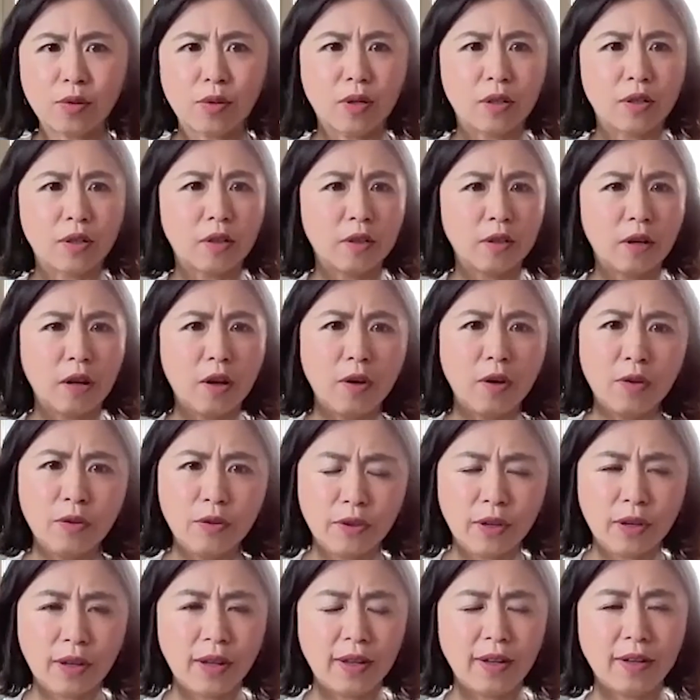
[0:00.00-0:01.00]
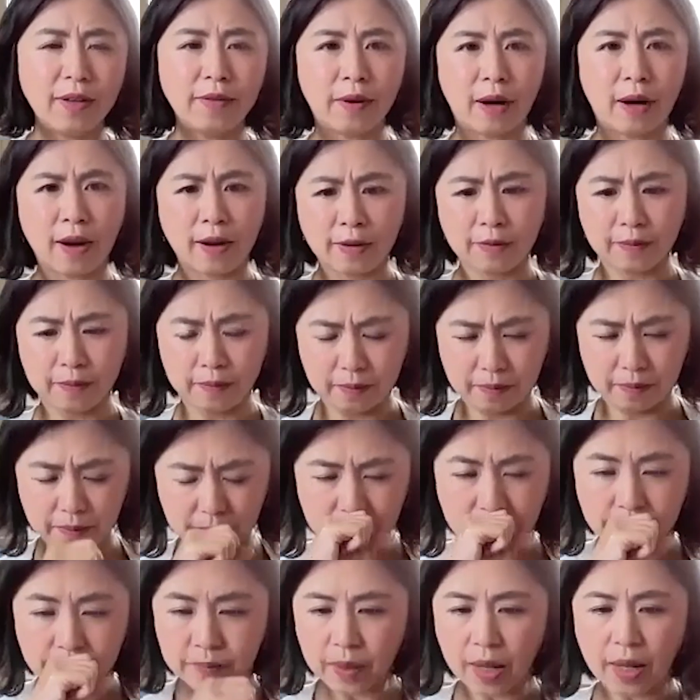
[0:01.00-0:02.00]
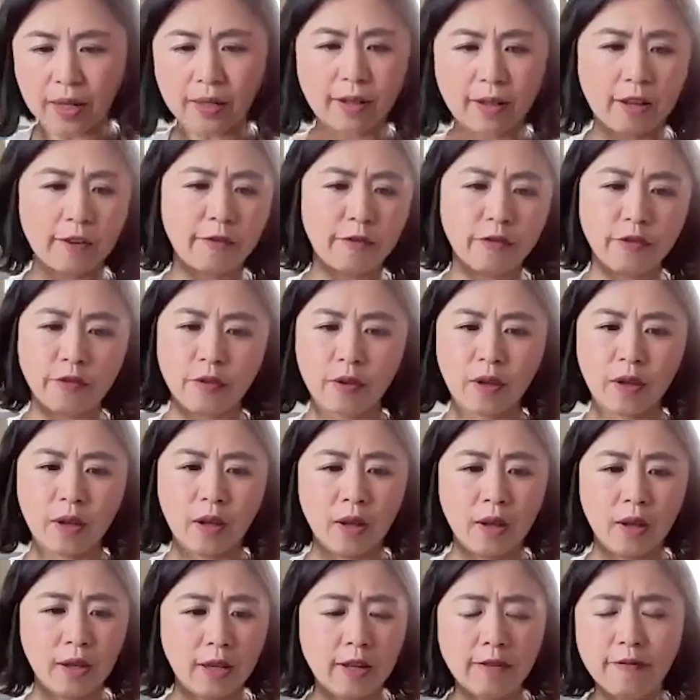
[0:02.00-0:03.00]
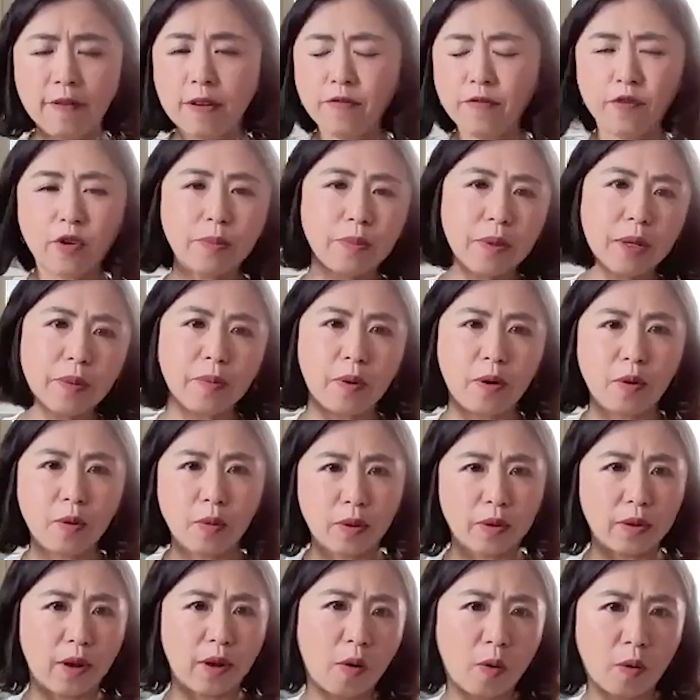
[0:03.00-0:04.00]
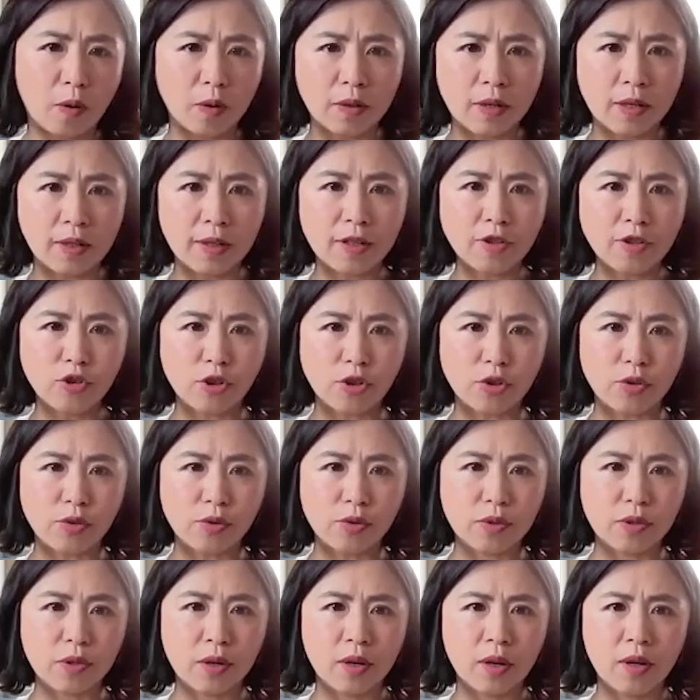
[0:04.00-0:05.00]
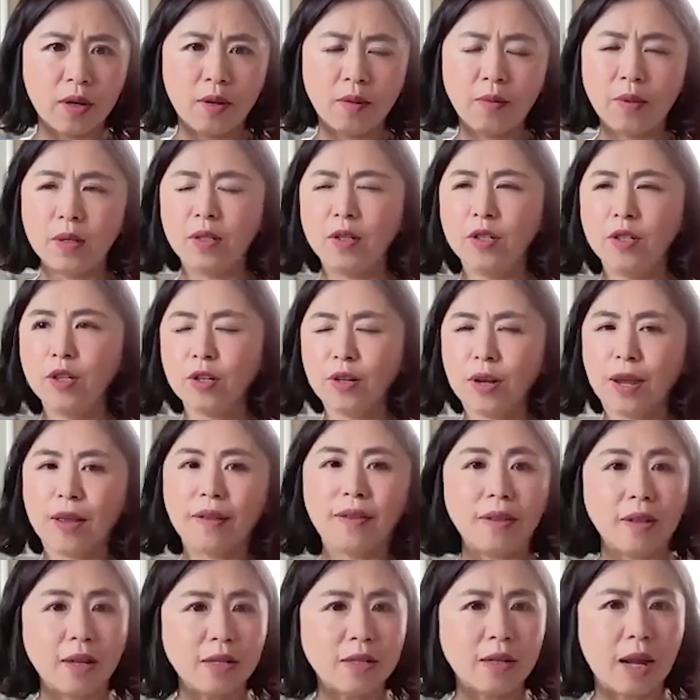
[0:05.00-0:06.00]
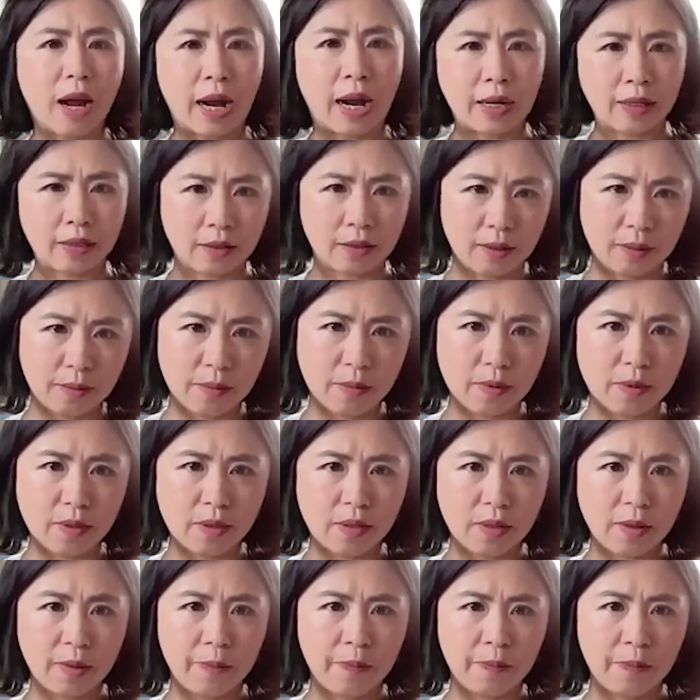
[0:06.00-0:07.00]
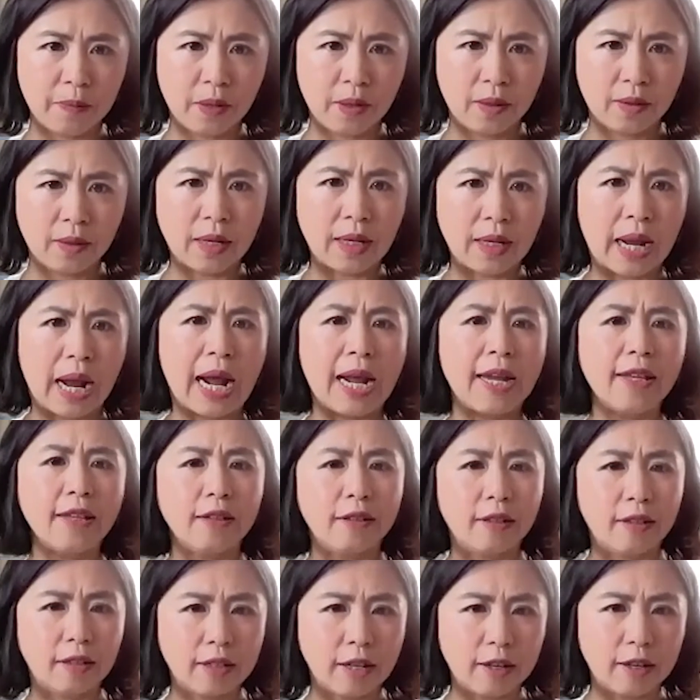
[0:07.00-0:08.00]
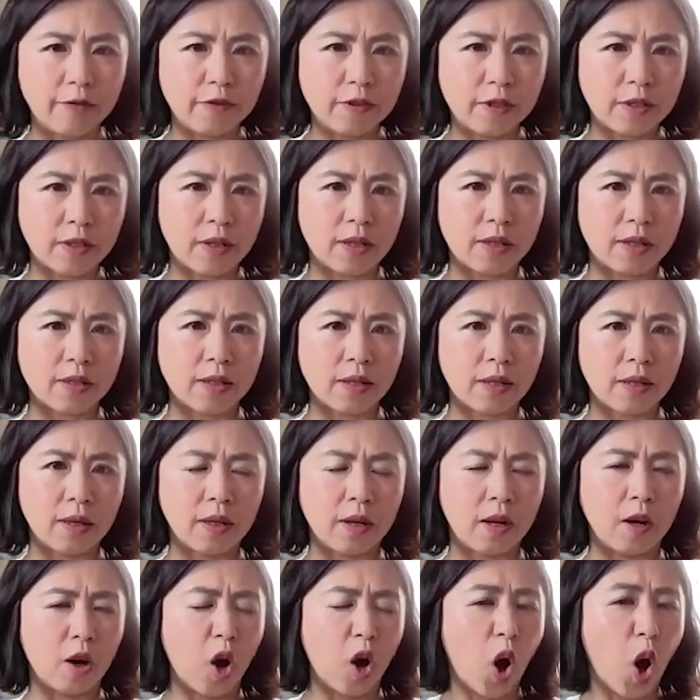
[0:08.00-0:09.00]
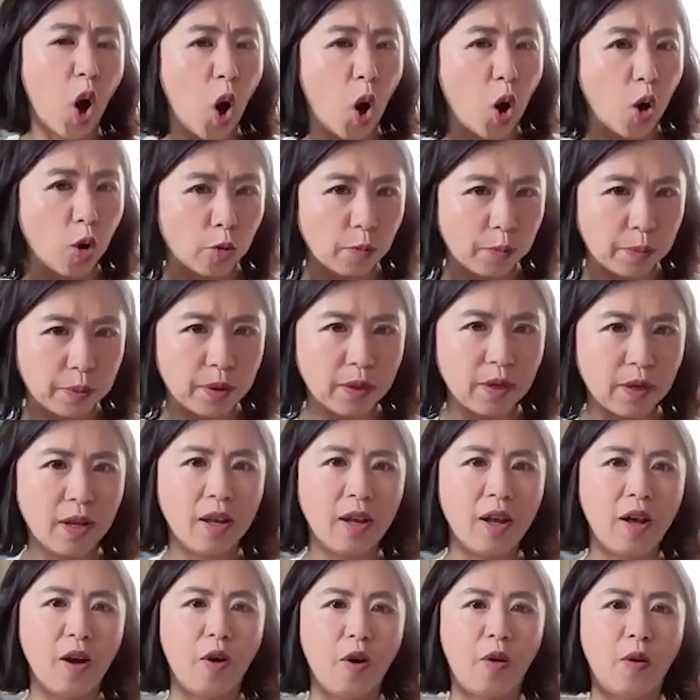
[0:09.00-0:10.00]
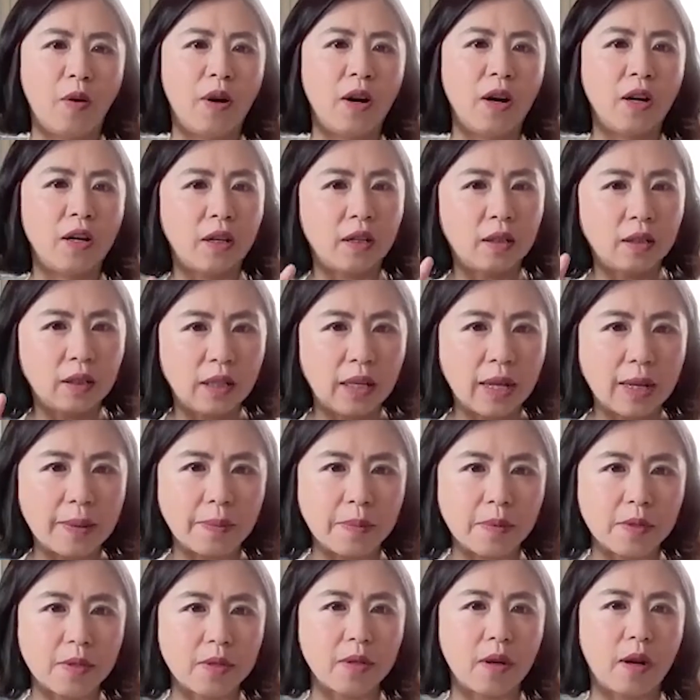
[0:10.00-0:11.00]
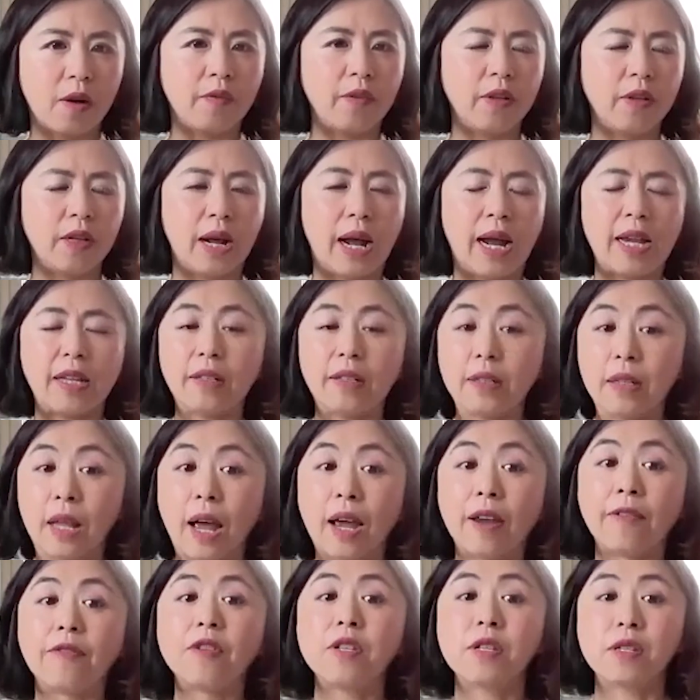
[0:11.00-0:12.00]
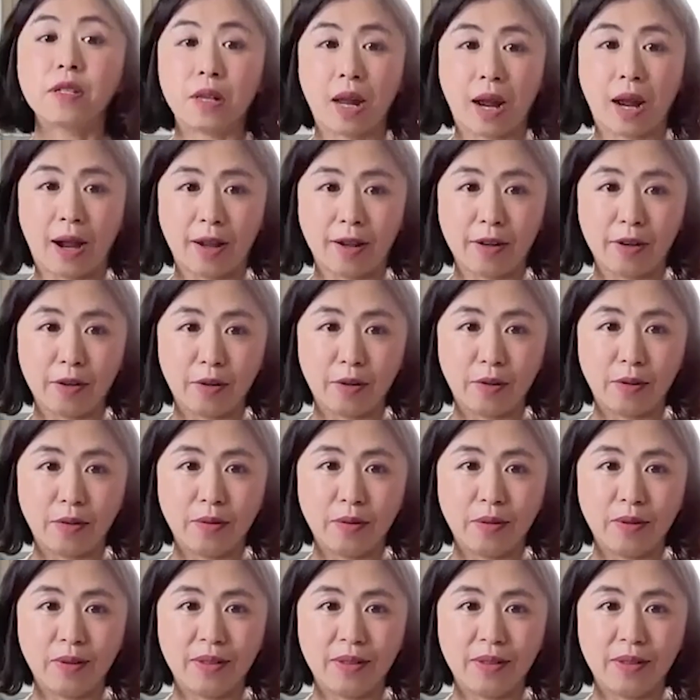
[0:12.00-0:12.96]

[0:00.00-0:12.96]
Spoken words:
or clothing, right? And if even for people without hoarding issues, we look at these items, they kind of gives us a hope or a glimpse of the kind of lifestyle